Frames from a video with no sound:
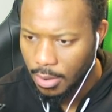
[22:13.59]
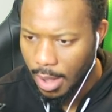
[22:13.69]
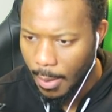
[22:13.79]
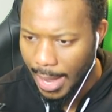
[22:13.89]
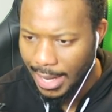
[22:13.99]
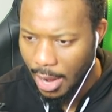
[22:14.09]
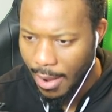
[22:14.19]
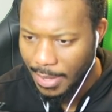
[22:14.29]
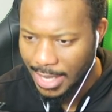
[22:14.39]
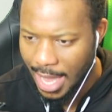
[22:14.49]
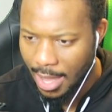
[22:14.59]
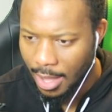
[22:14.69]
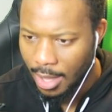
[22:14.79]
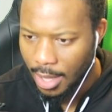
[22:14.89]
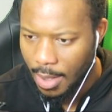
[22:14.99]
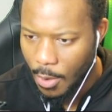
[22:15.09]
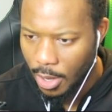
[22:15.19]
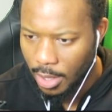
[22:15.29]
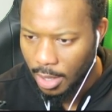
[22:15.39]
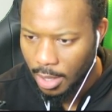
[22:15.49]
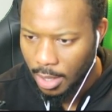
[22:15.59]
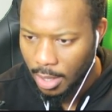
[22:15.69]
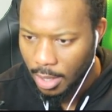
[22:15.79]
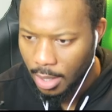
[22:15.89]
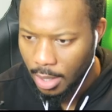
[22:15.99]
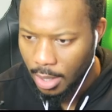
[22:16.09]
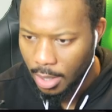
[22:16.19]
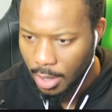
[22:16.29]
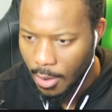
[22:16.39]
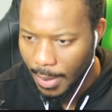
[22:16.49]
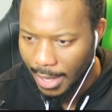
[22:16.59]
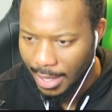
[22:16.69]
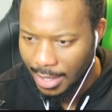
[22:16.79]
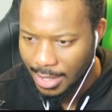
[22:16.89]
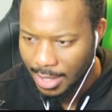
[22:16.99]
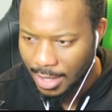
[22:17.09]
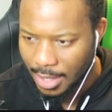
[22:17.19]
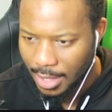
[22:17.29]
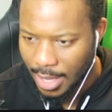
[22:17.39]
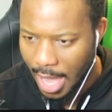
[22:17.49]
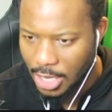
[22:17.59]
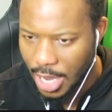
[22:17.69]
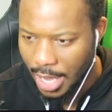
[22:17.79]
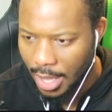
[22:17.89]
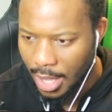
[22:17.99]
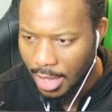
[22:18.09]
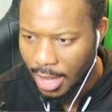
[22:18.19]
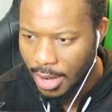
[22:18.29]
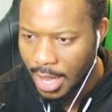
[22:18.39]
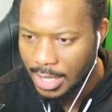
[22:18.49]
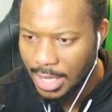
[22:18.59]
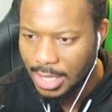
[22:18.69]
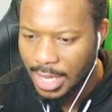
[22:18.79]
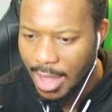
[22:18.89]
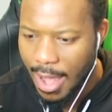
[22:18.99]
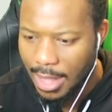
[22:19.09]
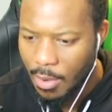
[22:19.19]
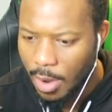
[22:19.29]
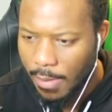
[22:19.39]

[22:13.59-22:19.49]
Oh, why can't I grab this key? Come on. Oh my goodness. Cage key. There it is. This is it. I think we're